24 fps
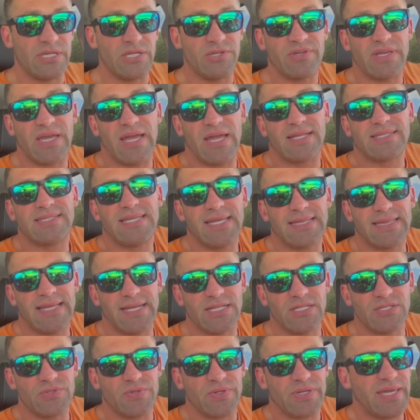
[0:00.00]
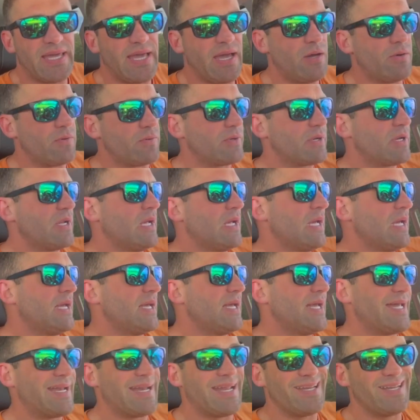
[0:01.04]
and you got to take that into account,
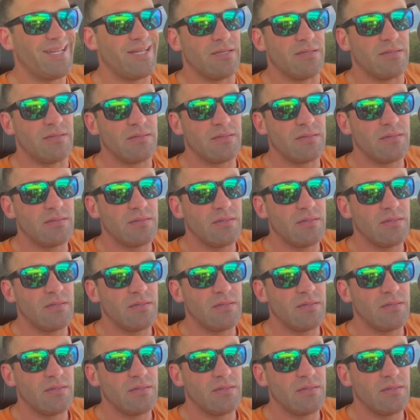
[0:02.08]
and I didn't.